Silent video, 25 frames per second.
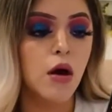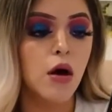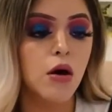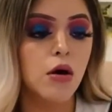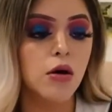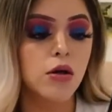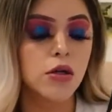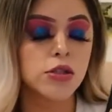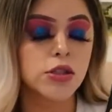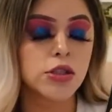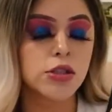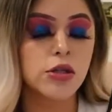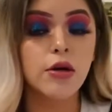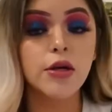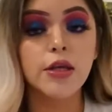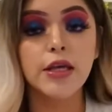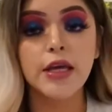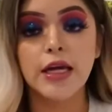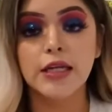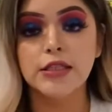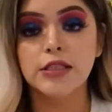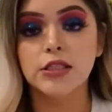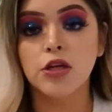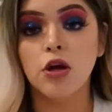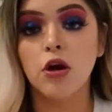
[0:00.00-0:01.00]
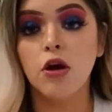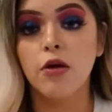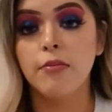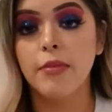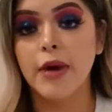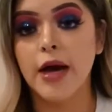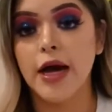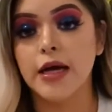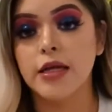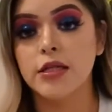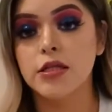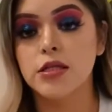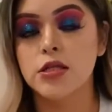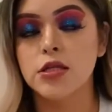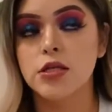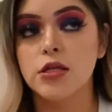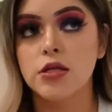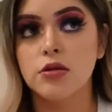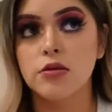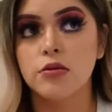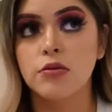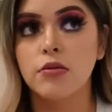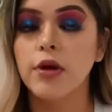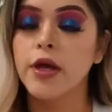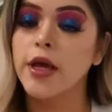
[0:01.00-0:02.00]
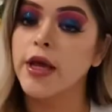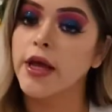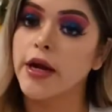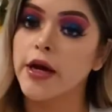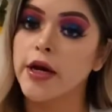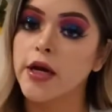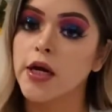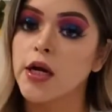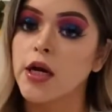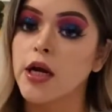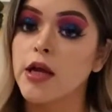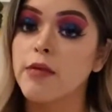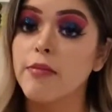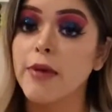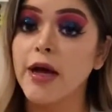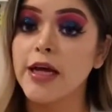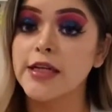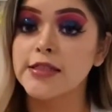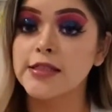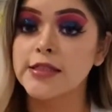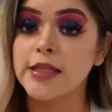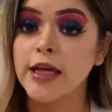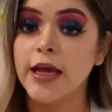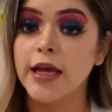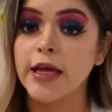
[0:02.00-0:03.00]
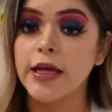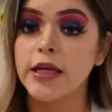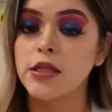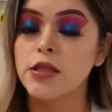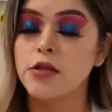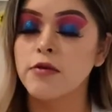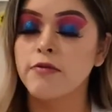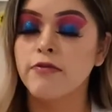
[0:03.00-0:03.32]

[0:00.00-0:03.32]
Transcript: Also, yes, going back to here in my state,